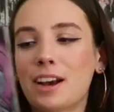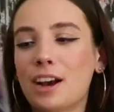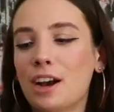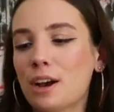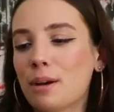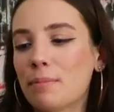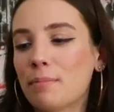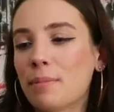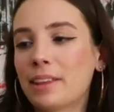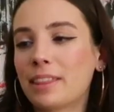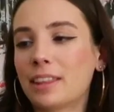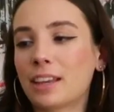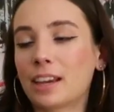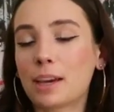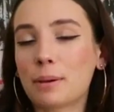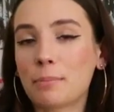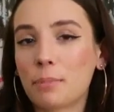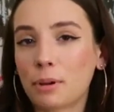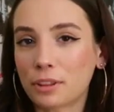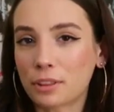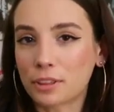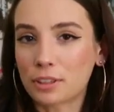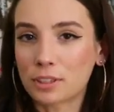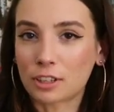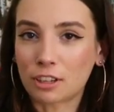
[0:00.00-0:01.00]
I think I
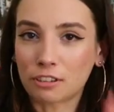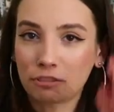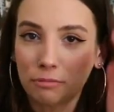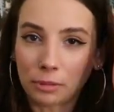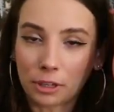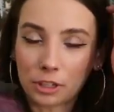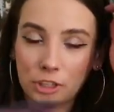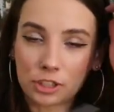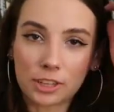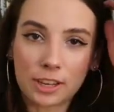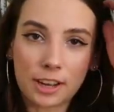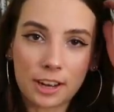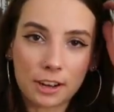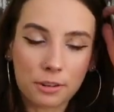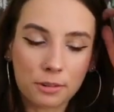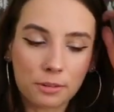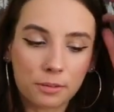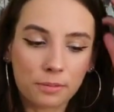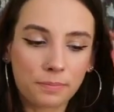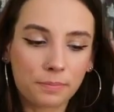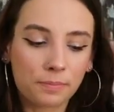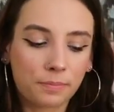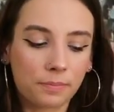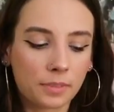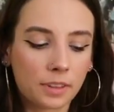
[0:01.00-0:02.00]
bought this off Merch
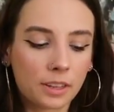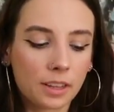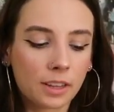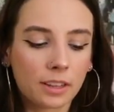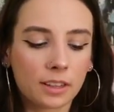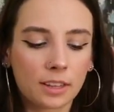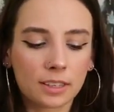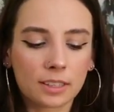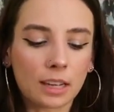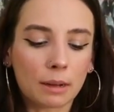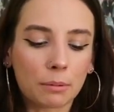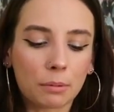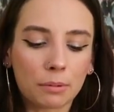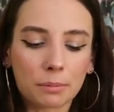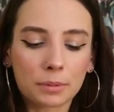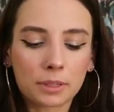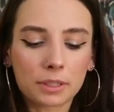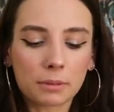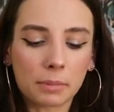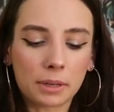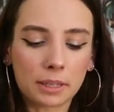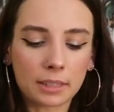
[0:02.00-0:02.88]
Now. This album is